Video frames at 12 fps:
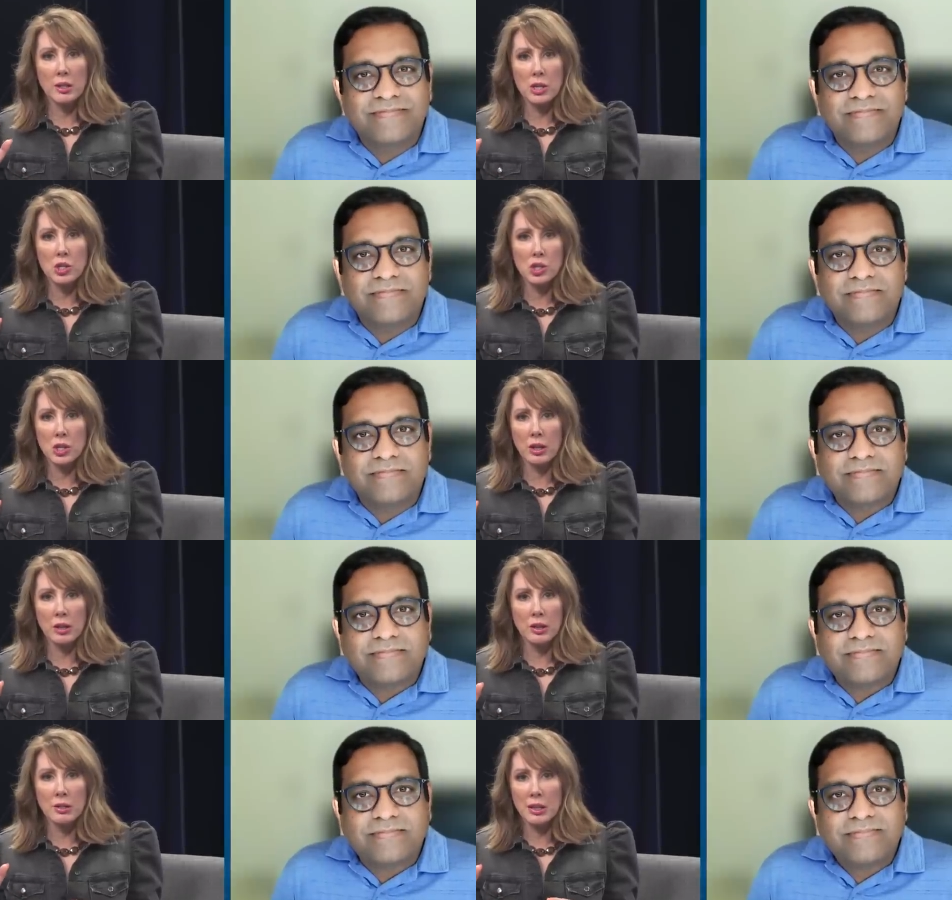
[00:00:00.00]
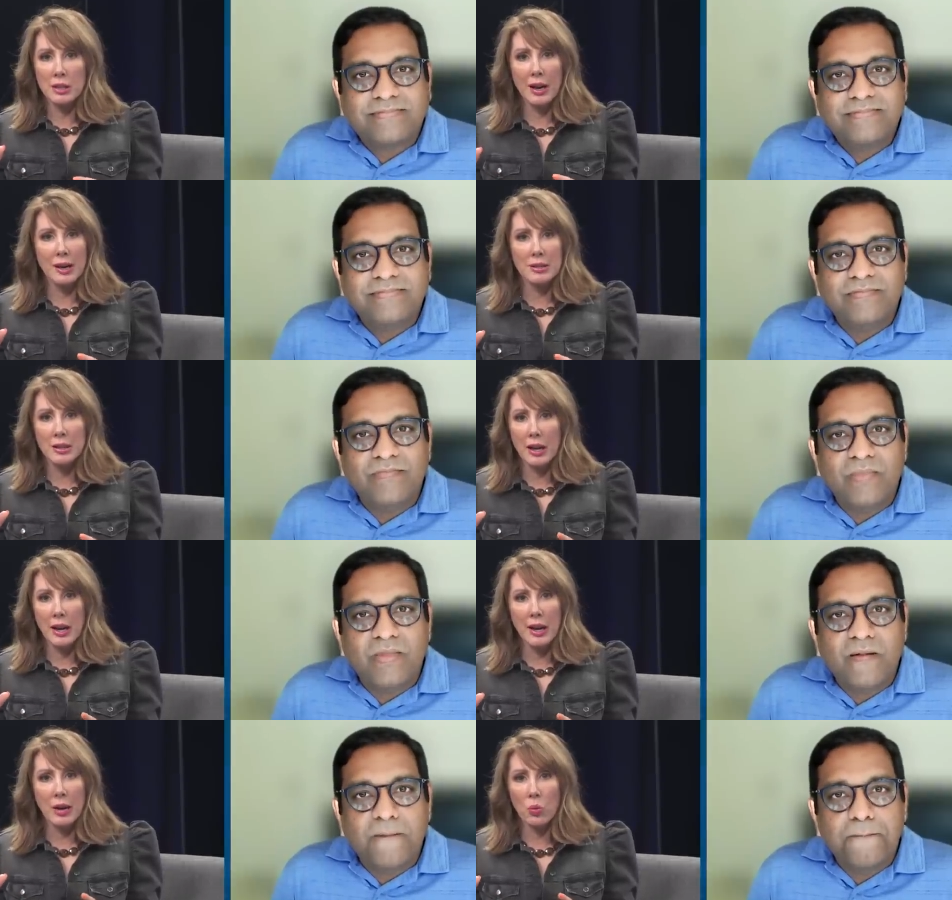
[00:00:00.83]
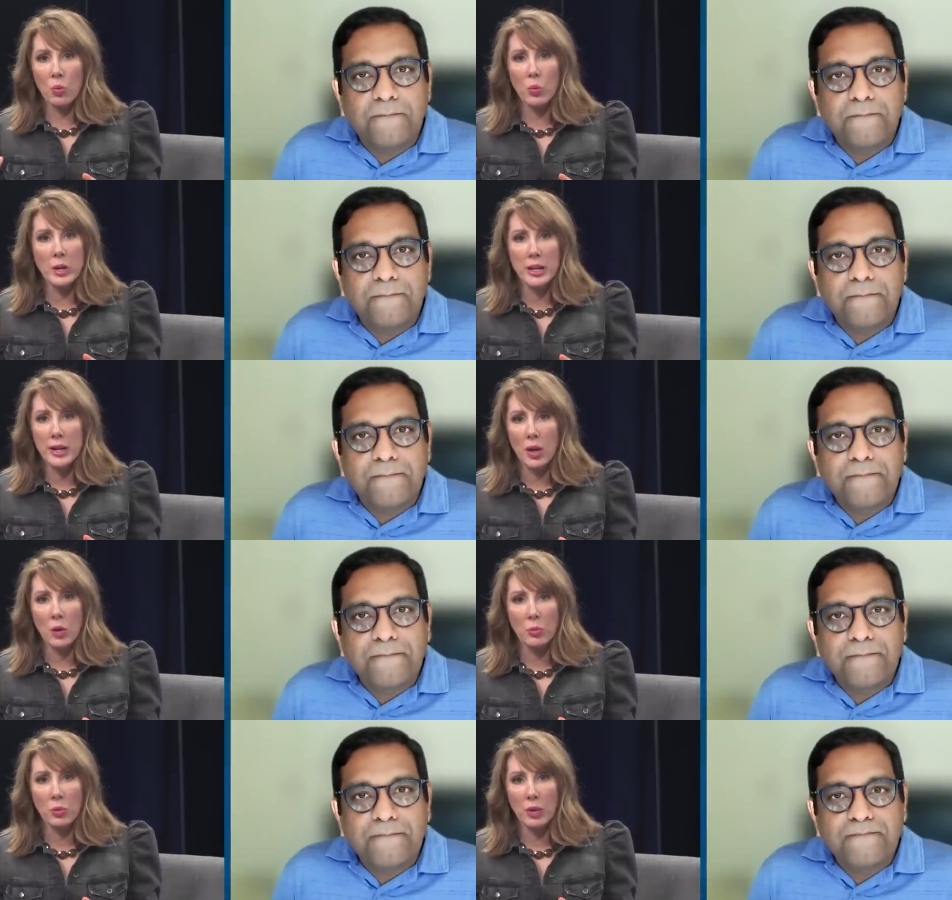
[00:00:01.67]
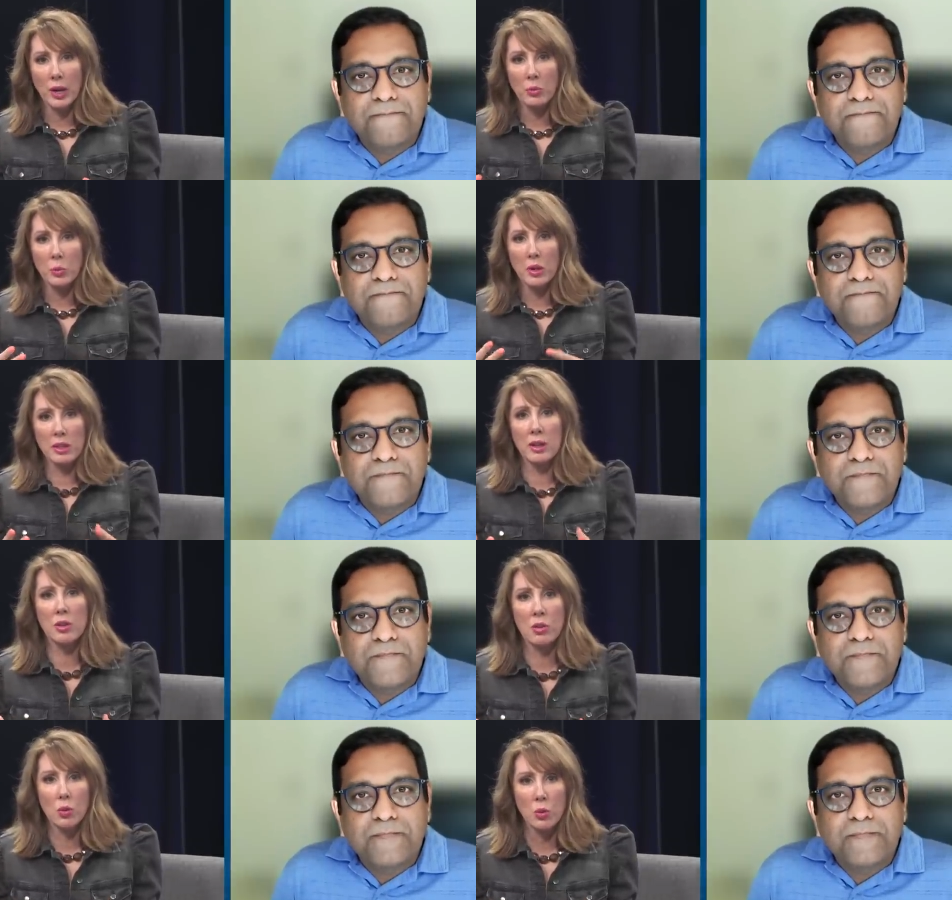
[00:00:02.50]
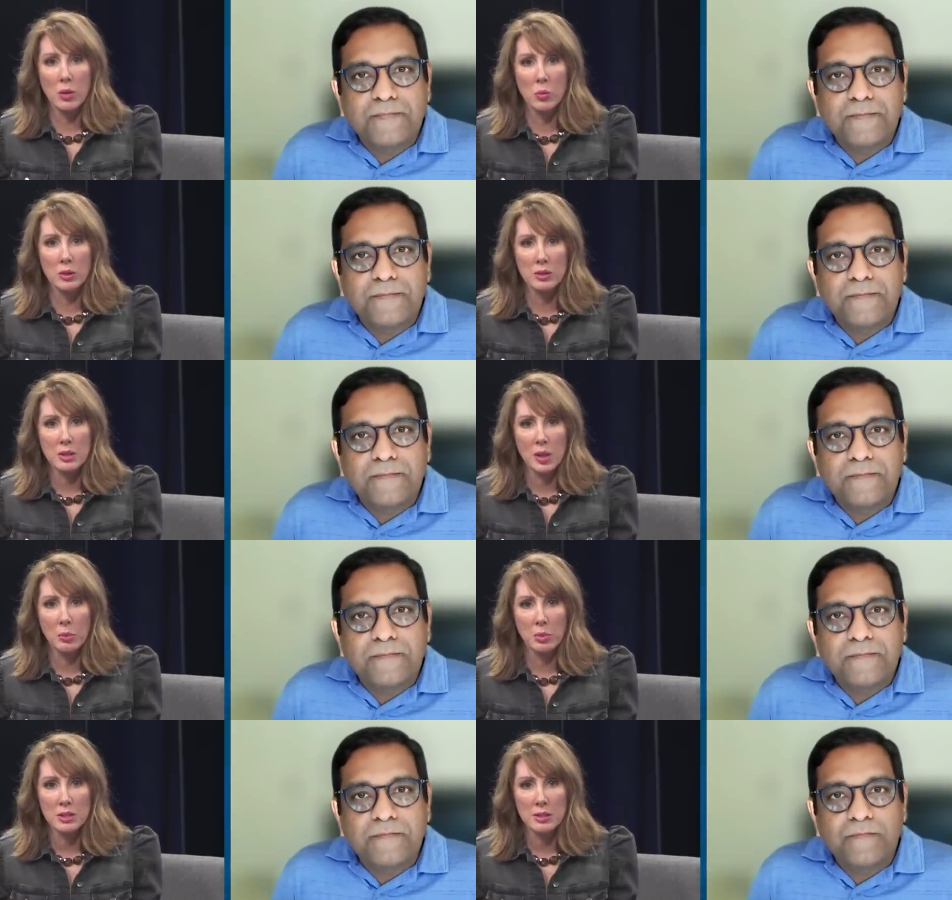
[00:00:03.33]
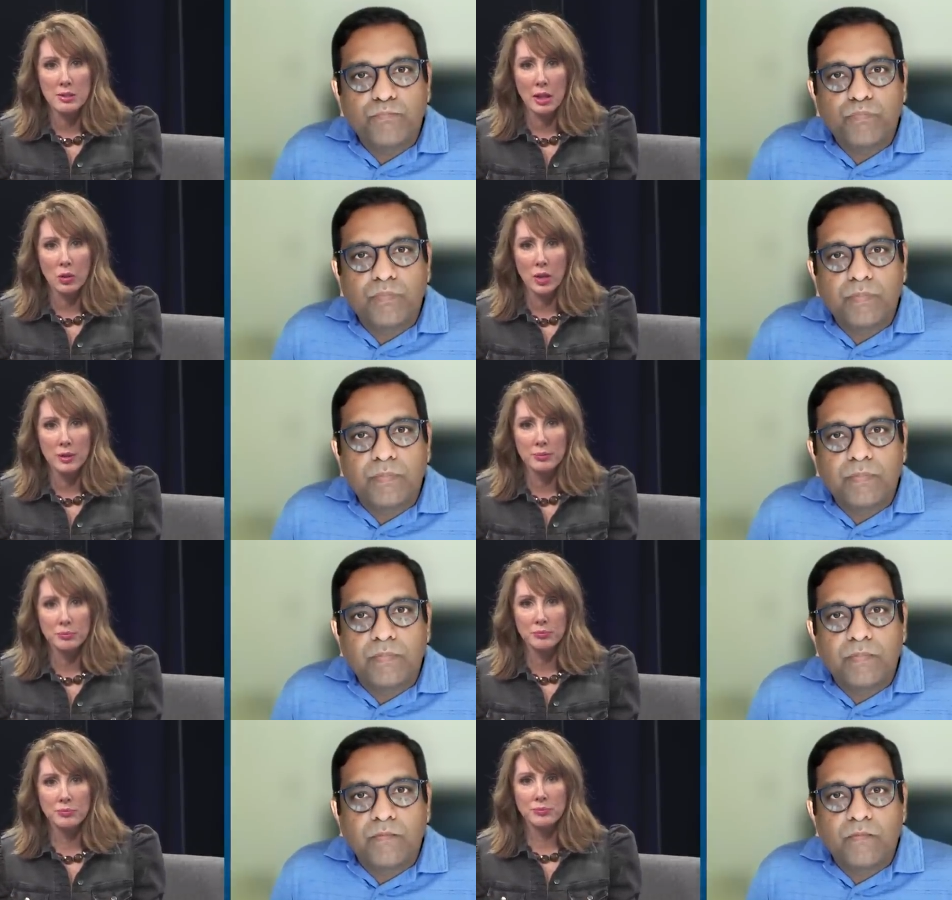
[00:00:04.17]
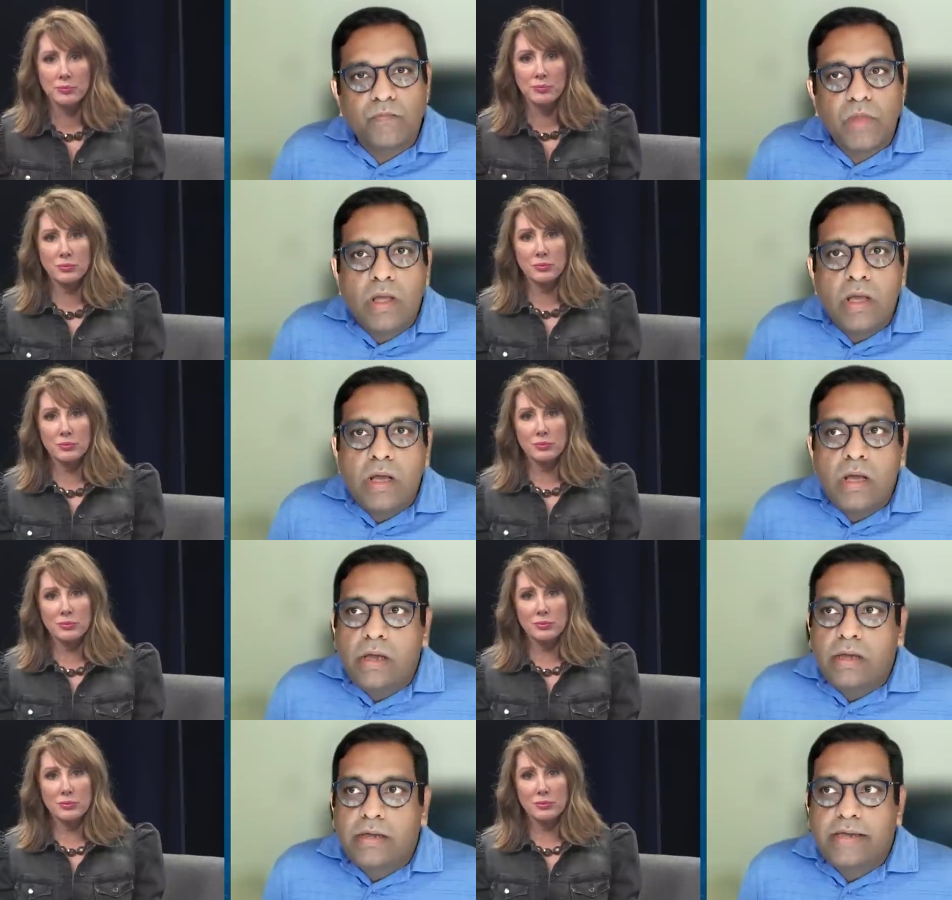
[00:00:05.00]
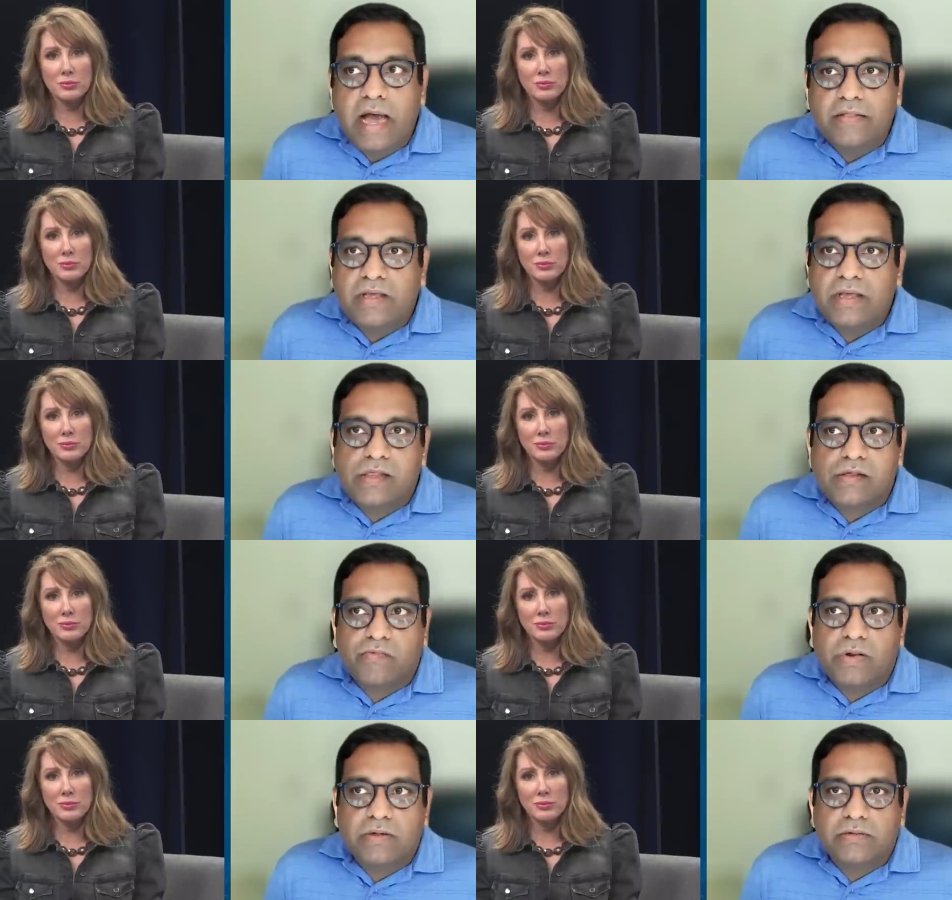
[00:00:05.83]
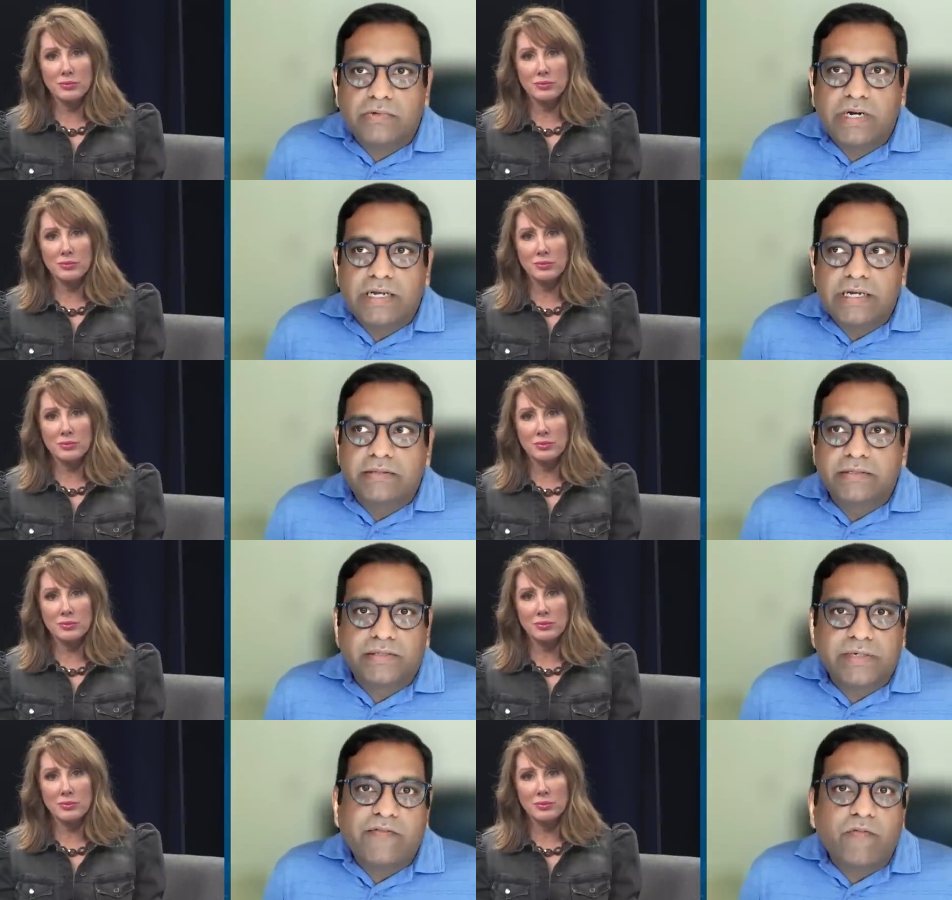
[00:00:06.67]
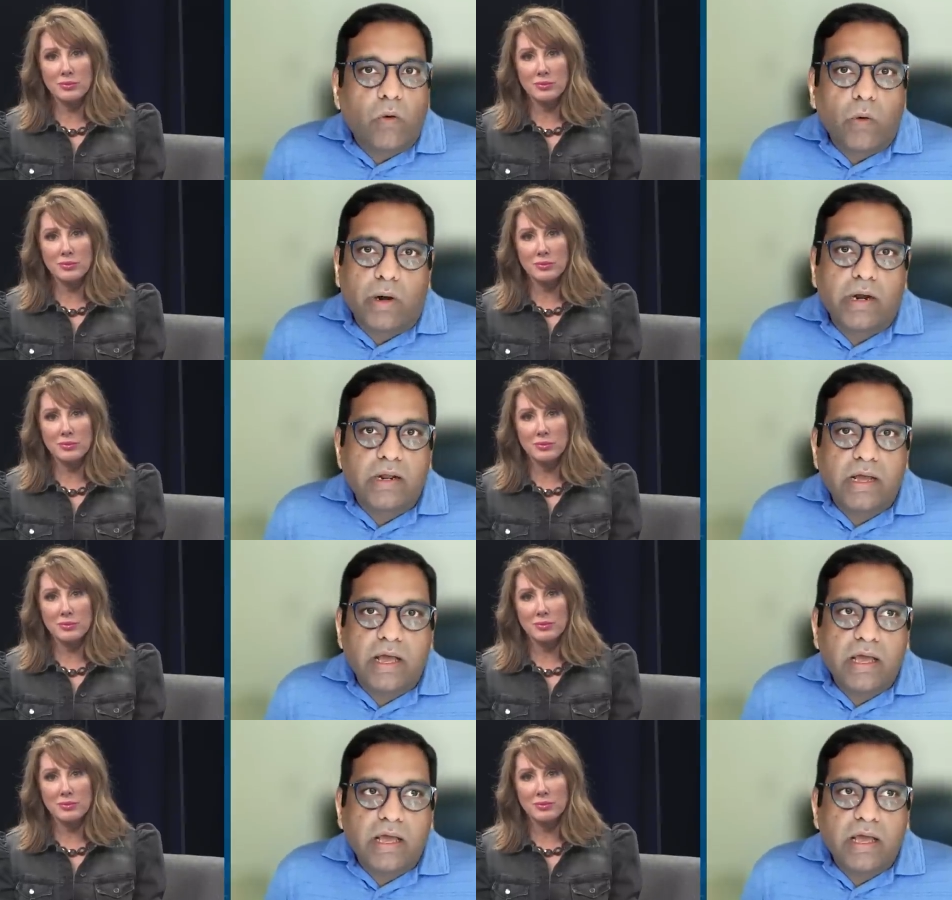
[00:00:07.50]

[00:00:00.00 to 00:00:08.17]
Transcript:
Speaker 1: Anitian and say, guys, we need help, and we think you're the right ones to help us accelerate?
Speaker 2: Yeah, I think it's really straightforward.